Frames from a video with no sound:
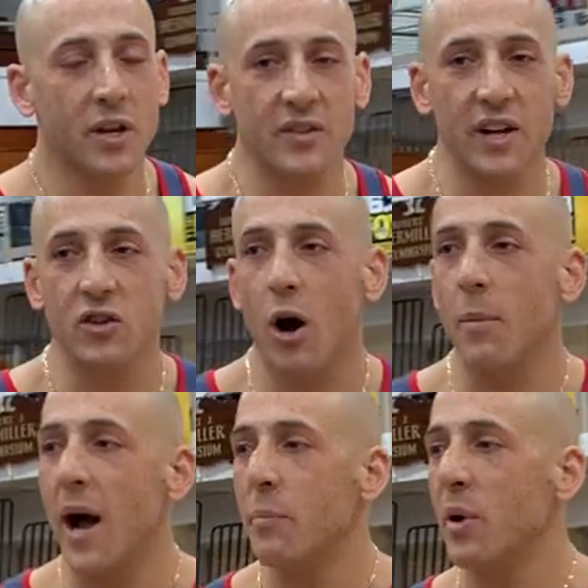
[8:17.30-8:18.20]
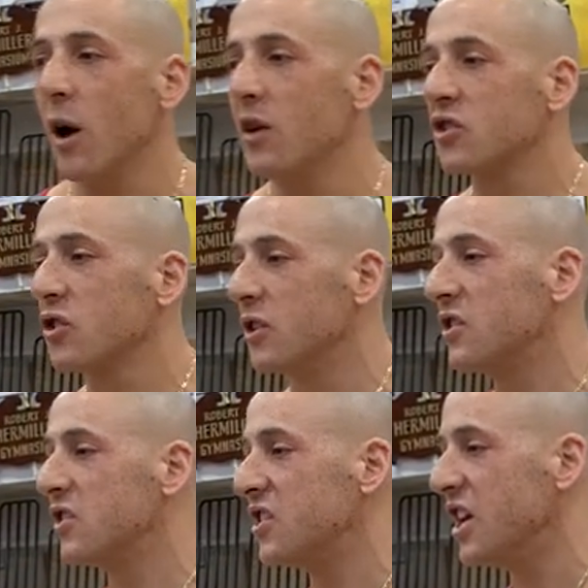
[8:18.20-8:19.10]
because that's all my parents
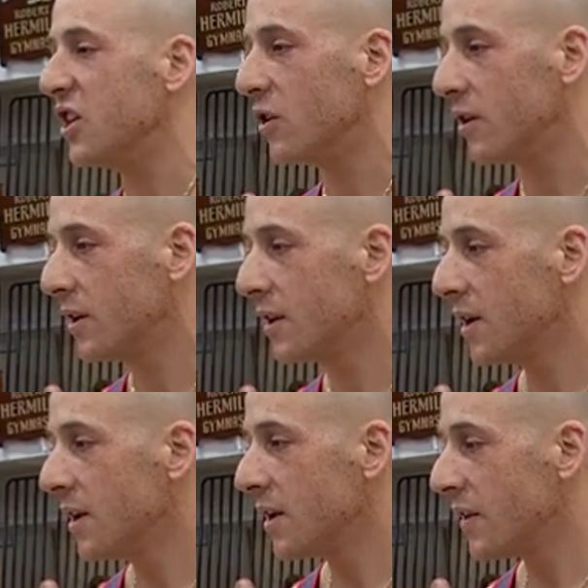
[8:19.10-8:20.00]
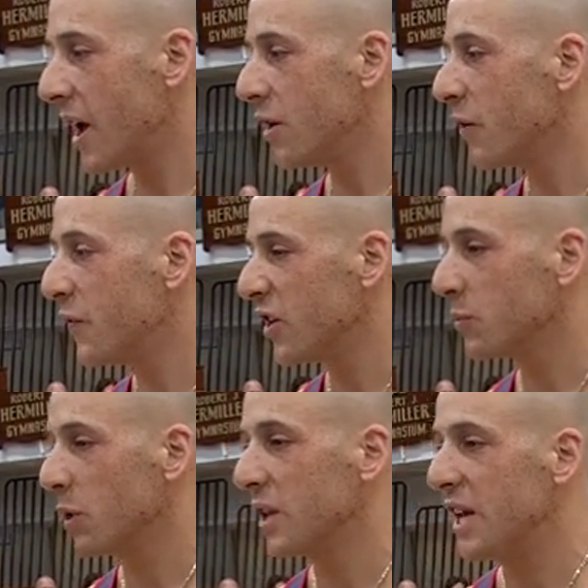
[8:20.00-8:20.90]
could steal. They had no
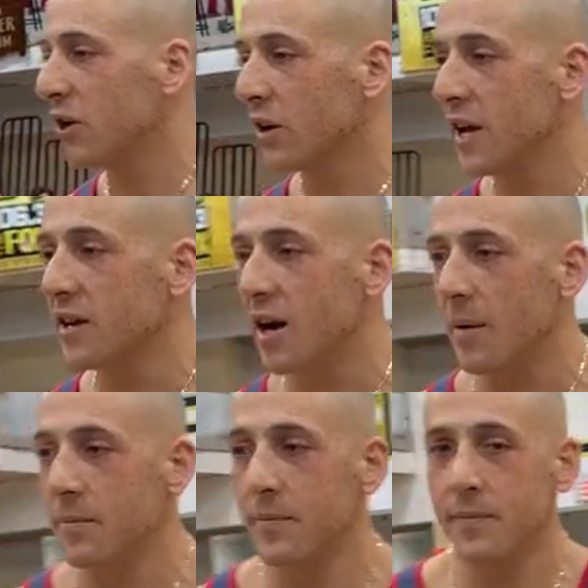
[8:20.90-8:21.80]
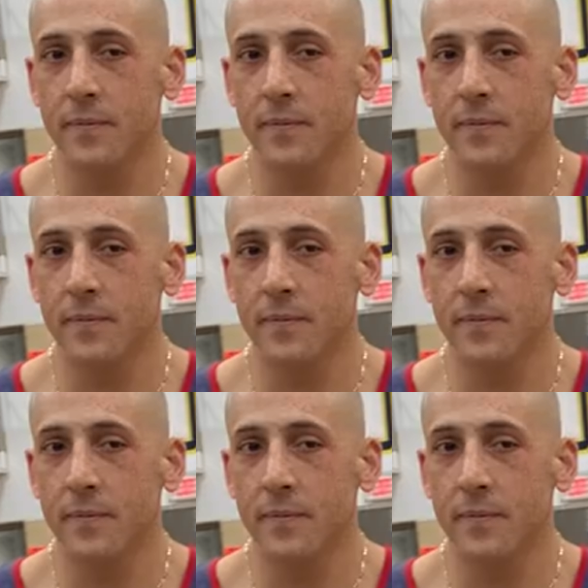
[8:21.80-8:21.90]
feasible legal income.